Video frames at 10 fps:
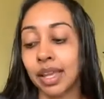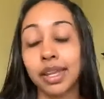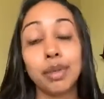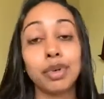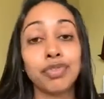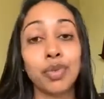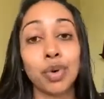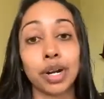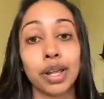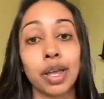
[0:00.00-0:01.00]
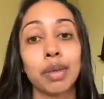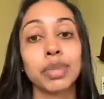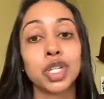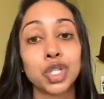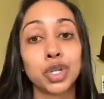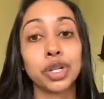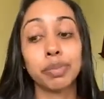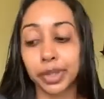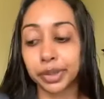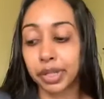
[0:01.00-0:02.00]
Number 4, be sure to
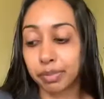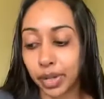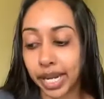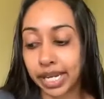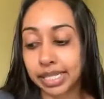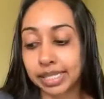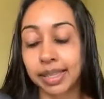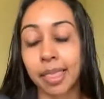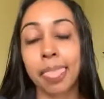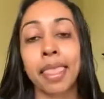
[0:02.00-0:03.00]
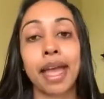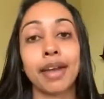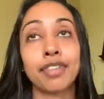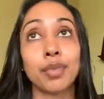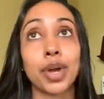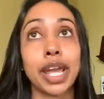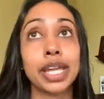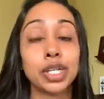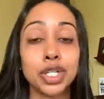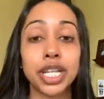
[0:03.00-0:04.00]
build in breaks. From what I
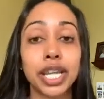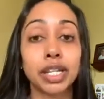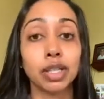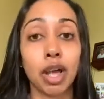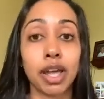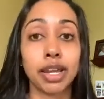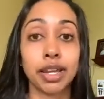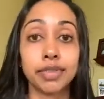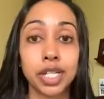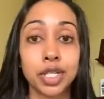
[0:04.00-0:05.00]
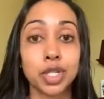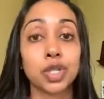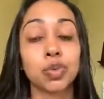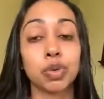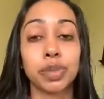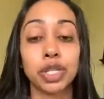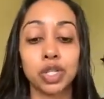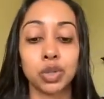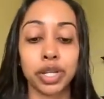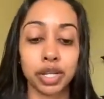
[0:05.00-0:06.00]
understand, a lot of teachers will be
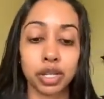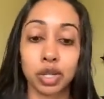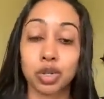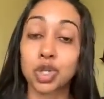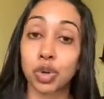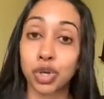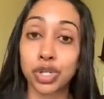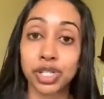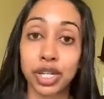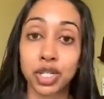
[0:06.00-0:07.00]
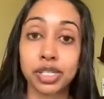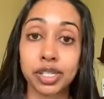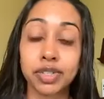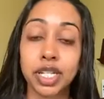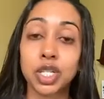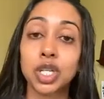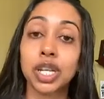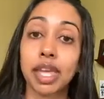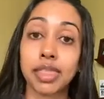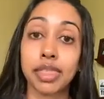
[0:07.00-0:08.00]
doing, shorter sessions of teaching,
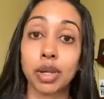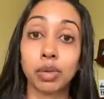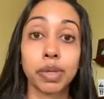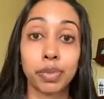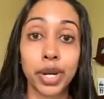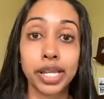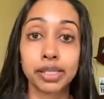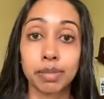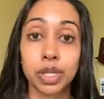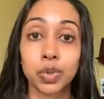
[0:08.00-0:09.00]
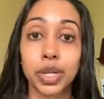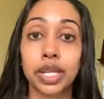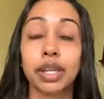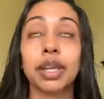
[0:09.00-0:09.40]
and then there will be breaks in between.